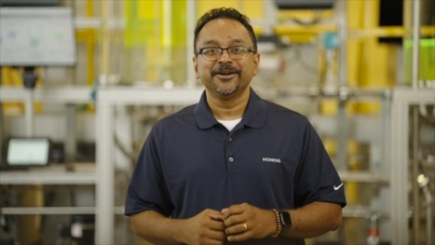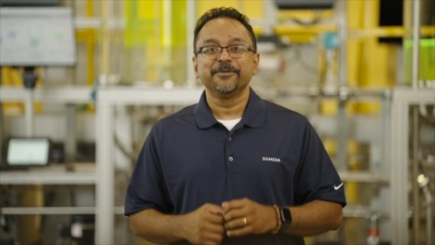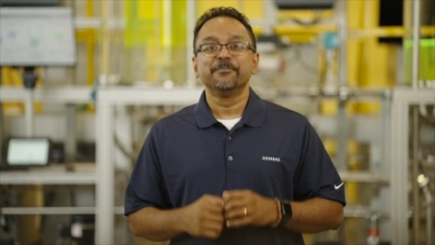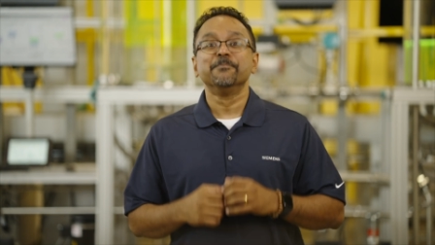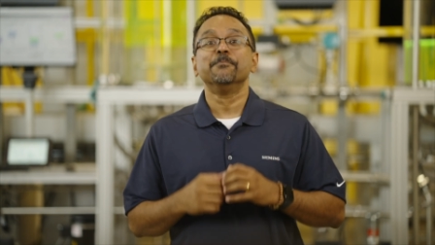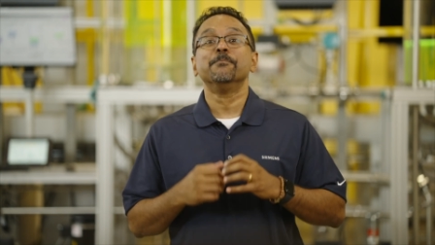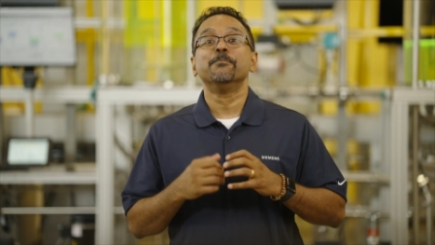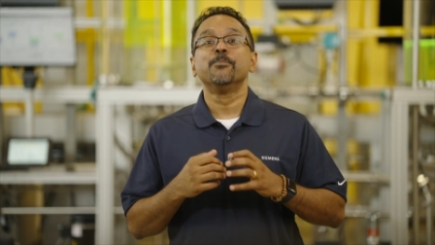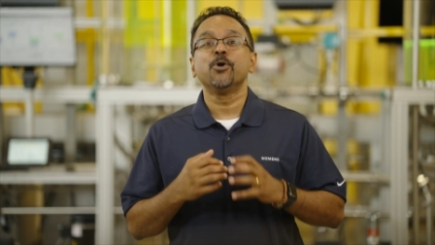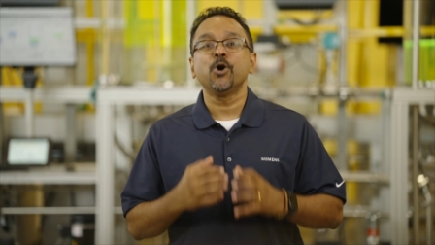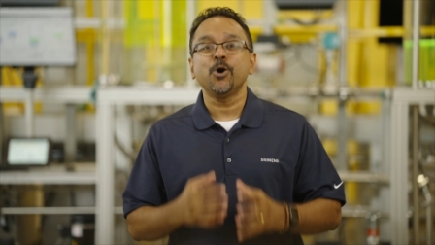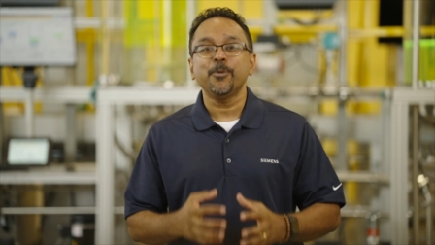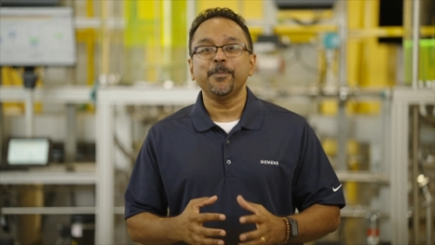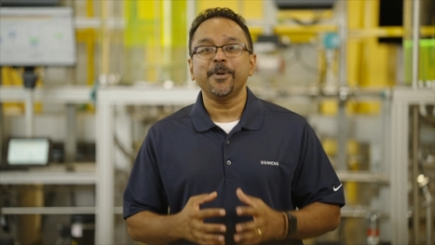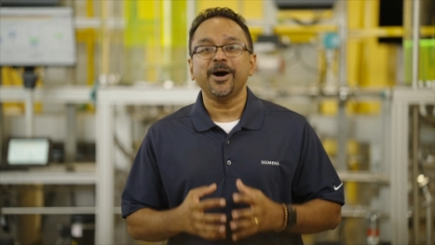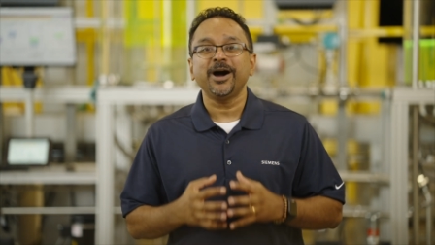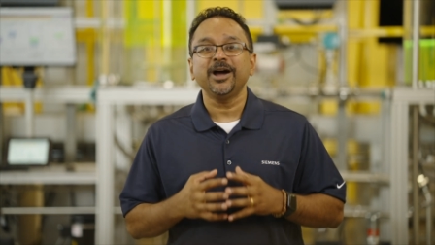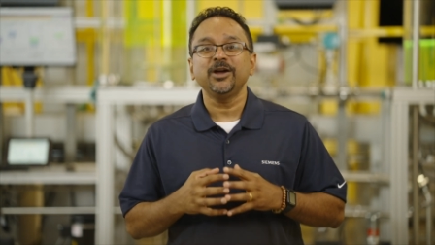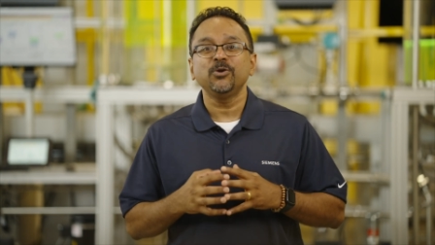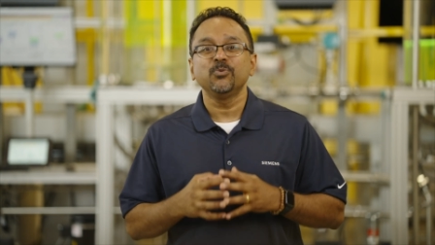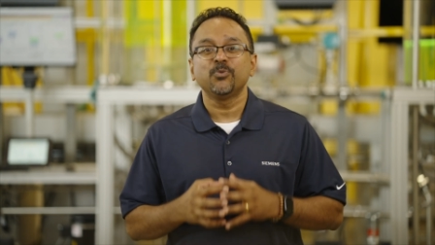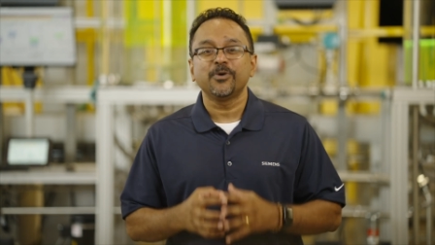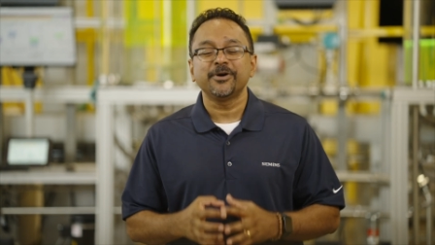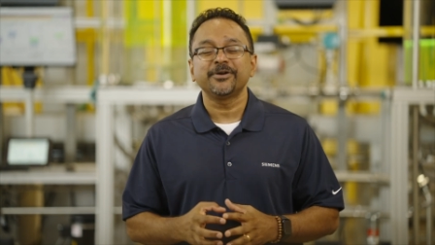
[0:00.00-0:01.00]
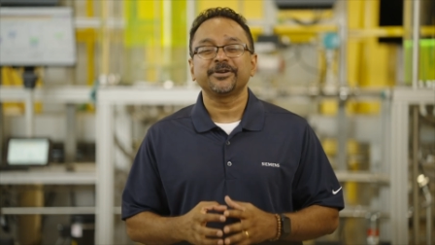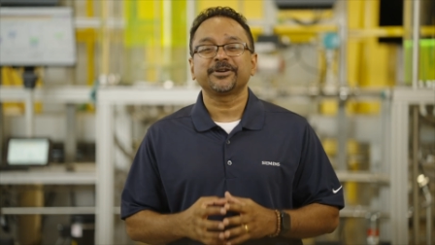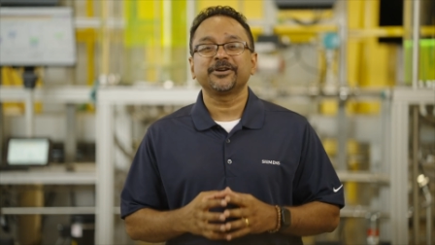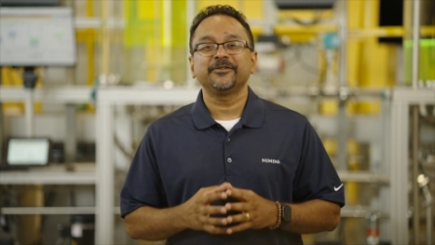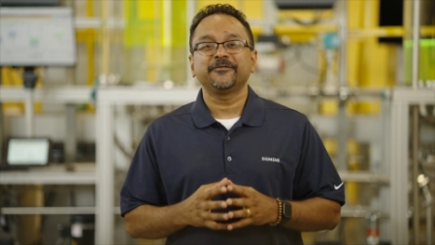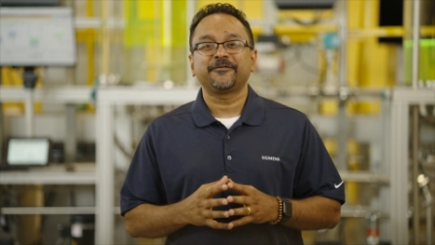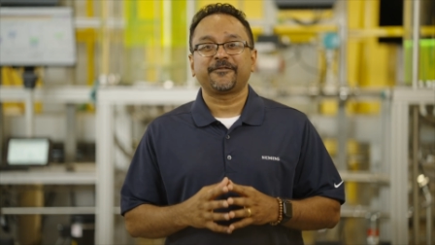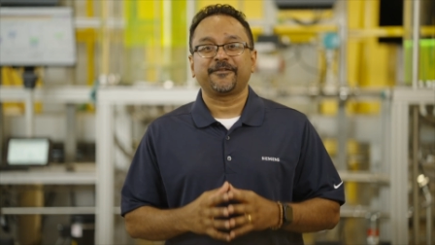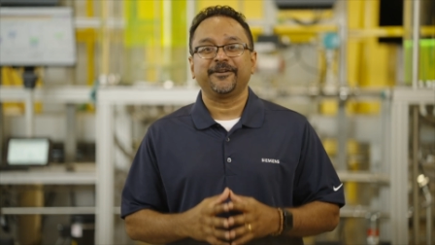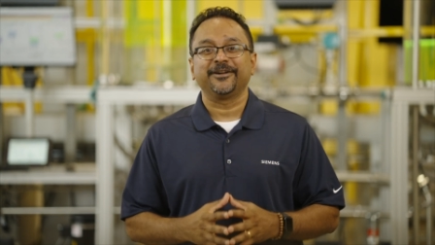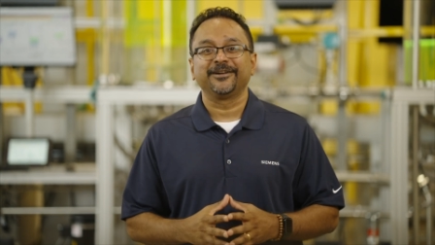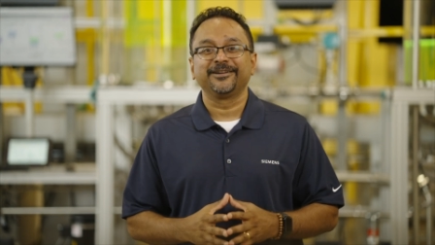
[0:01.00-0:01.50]
mobile
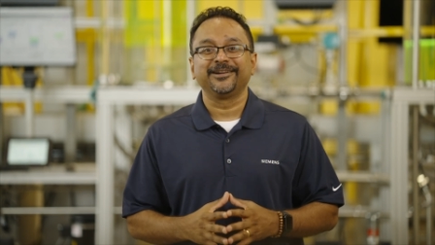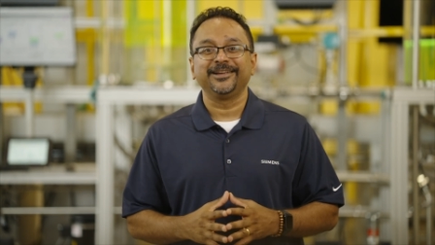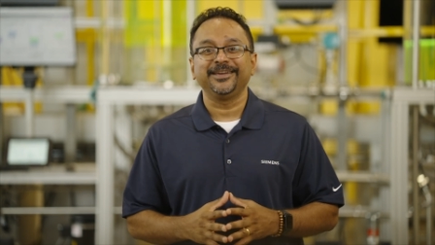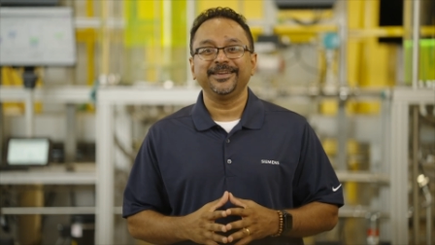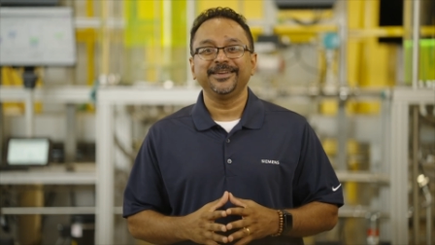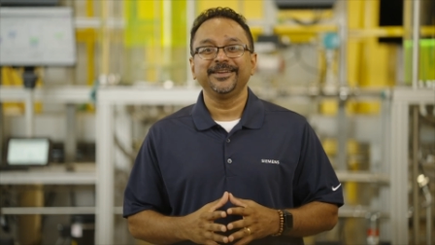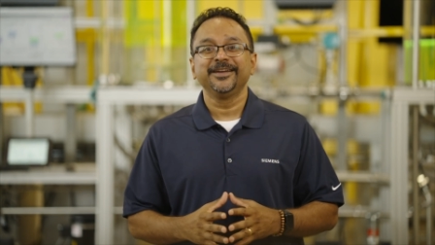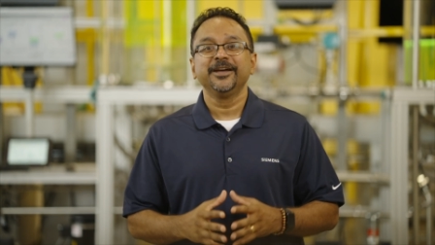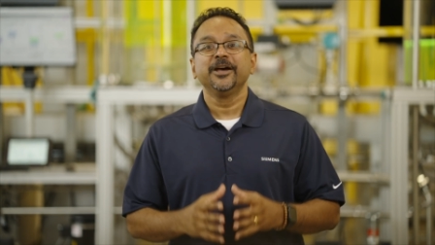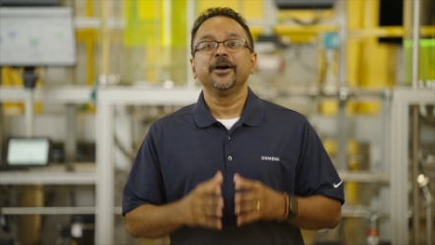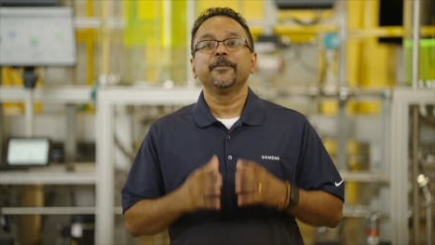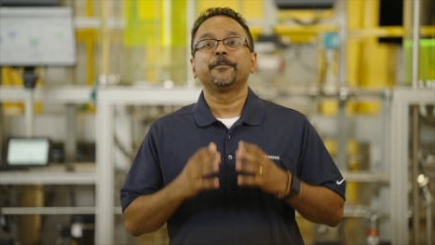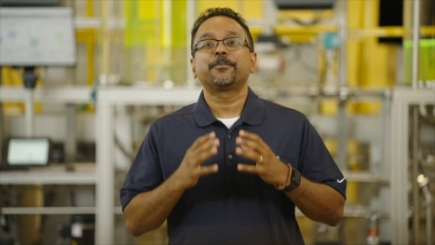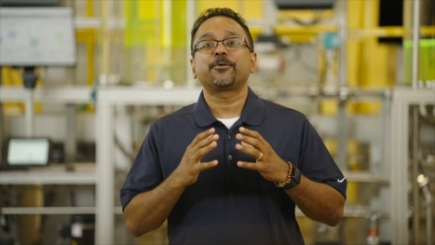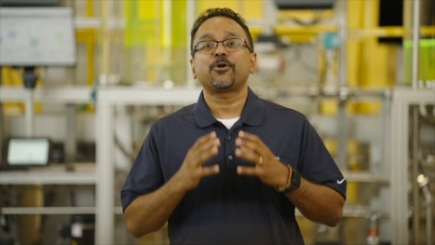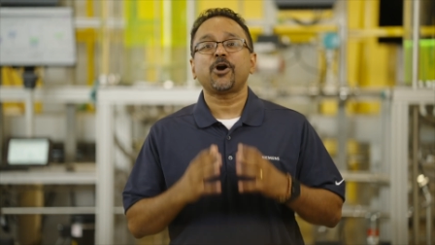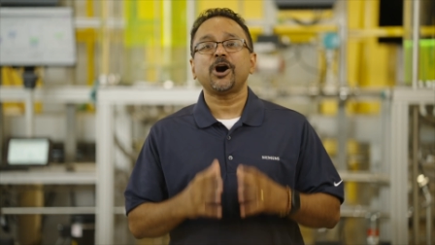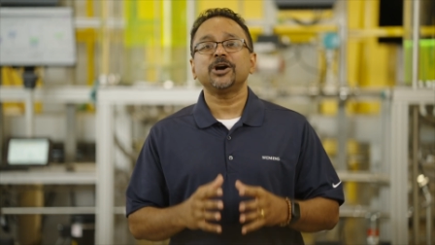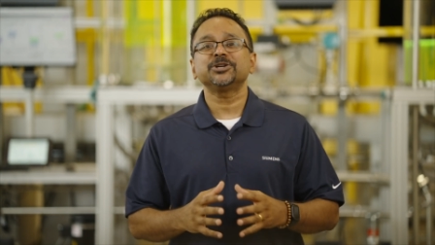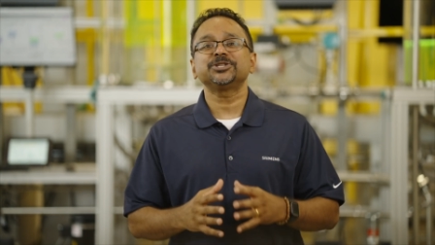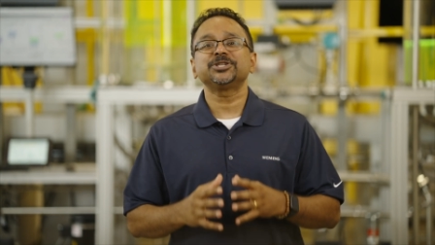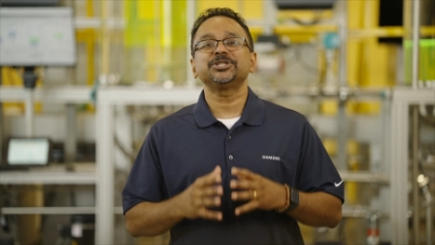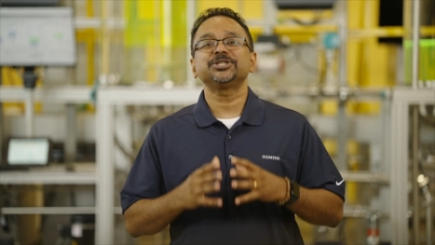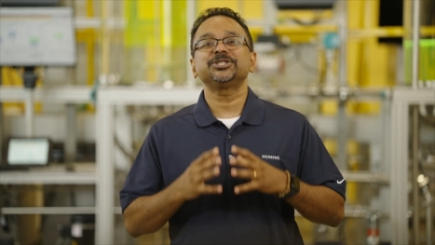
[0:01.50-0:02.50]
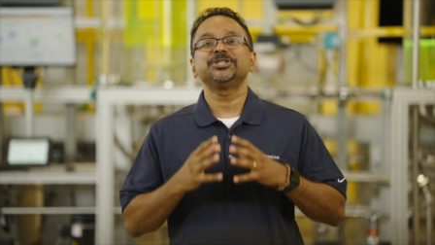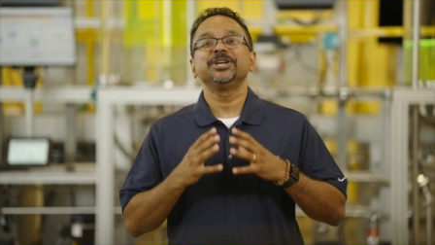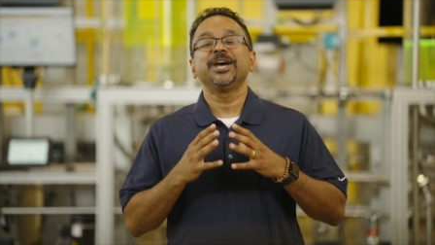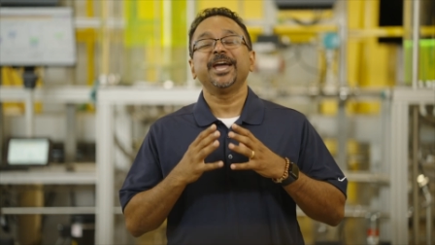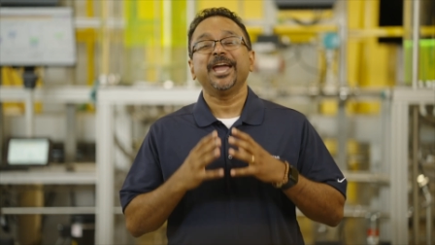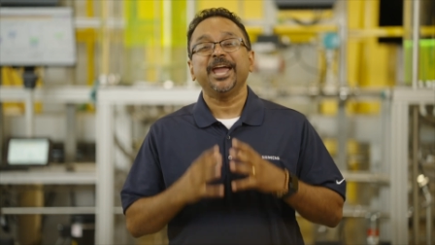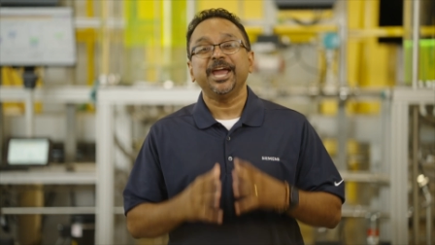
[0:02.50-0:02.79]
worker-friendly process